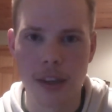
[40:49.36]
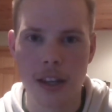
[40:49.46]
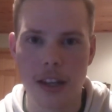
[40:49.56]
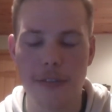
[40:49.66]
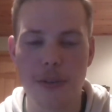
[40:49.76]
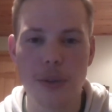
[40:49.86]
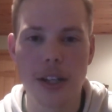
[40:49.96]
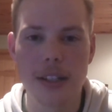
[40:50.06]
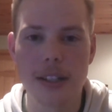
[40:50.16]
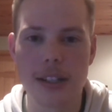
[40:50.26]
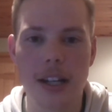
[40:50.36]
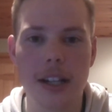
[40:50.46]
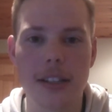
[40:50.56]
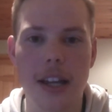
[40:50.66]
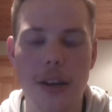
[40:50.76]
If you like this
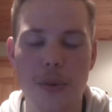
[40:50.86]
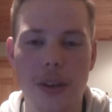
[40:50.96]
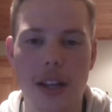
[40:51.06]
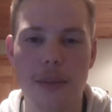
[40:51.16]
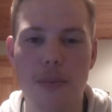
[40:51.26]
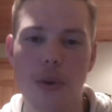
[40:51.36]
content and would like more,